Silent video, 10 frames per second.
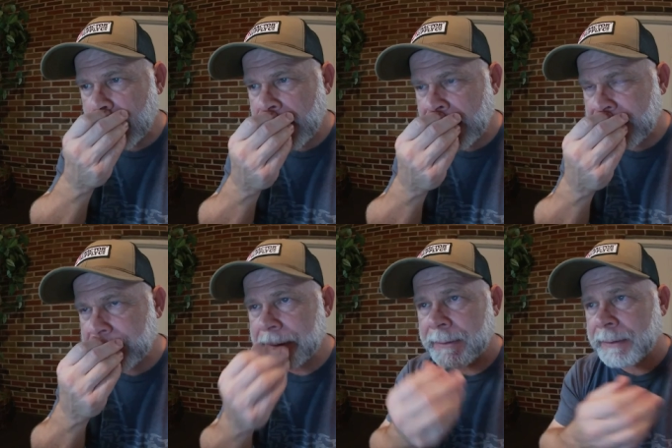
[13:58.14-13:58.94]

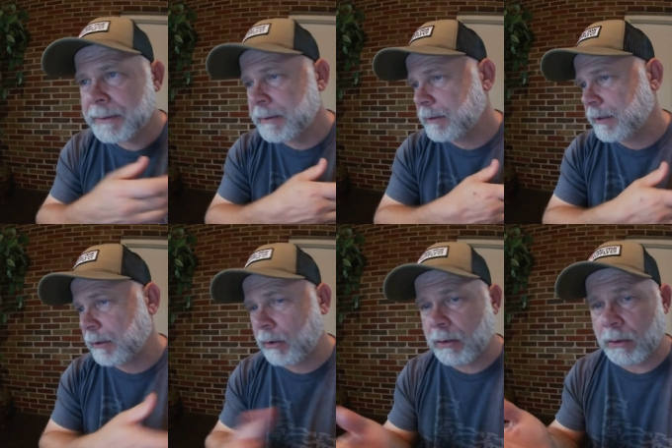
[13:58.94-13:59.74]
and and
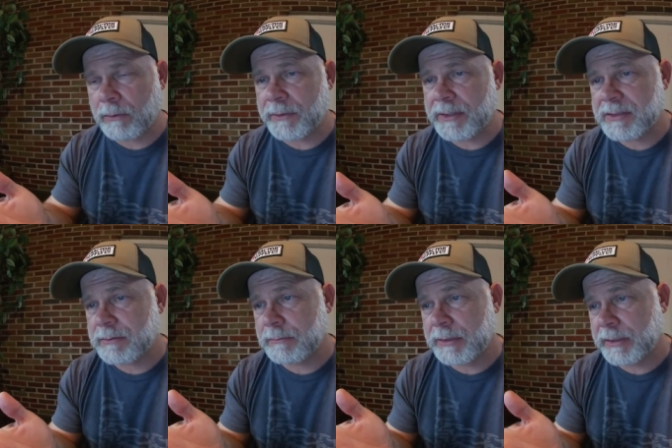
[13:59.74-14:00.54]
all, all of
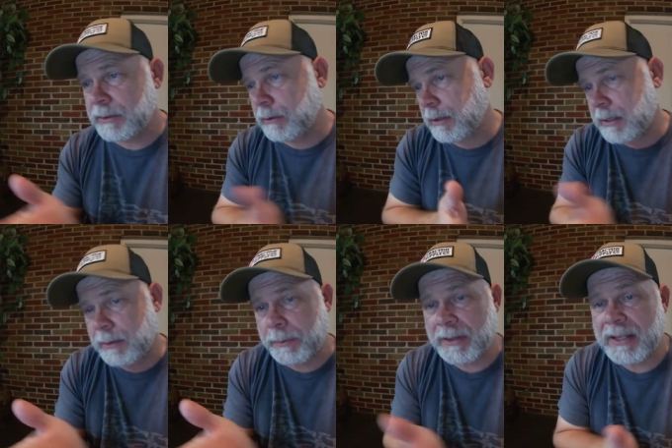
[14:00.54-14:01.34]
this, you know,
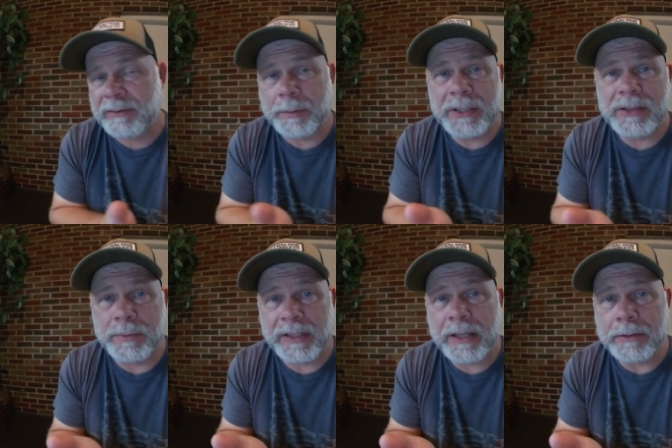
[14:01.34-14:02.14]
I'll probably have to piece
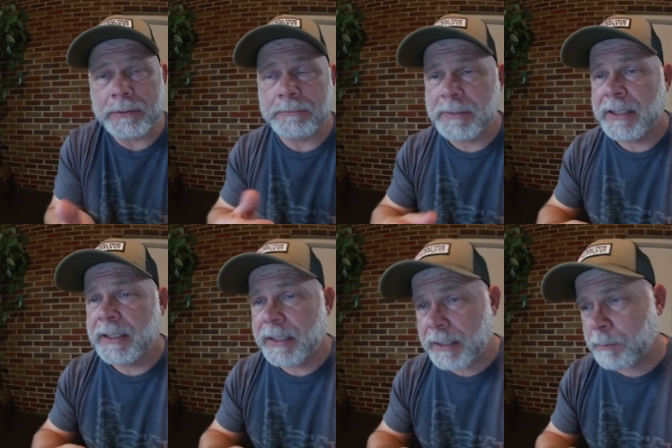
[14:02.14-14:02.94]
them together,
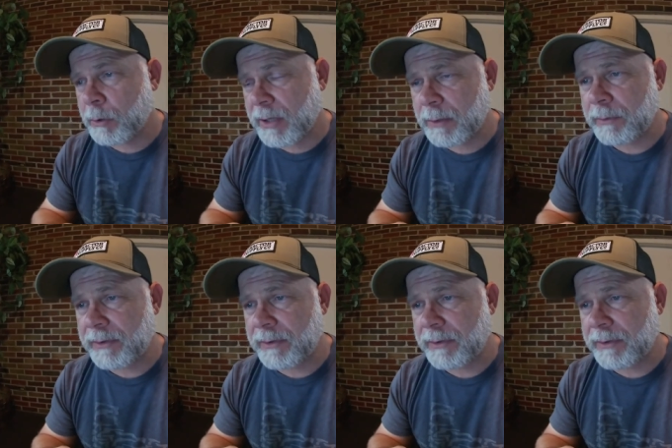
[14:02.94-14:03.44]
and I'm okay